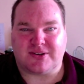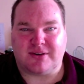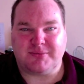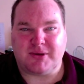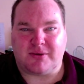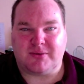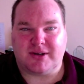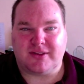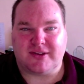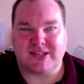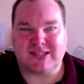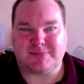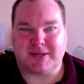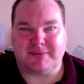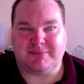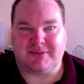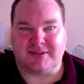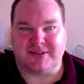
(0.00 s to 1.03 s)
I'm not one of those
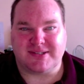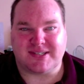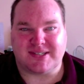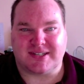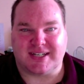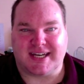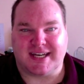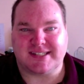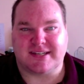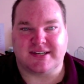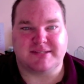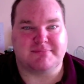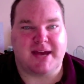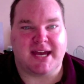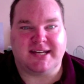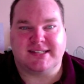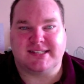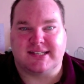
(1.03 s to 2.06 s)
people who sort of gets those
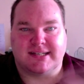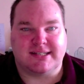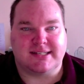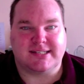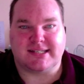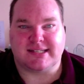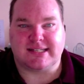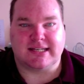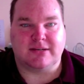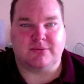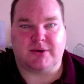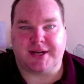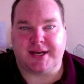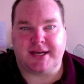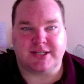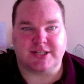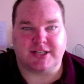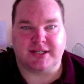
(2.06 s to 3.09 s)
magazines to see what
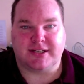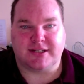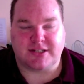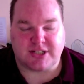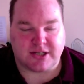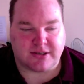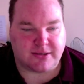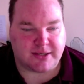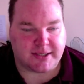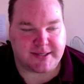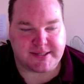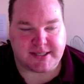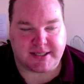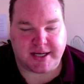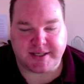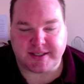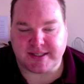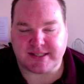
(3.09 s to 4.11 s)
Angelina Jolie's
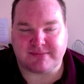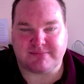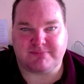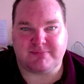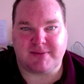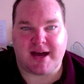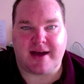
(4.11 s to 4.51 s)
latest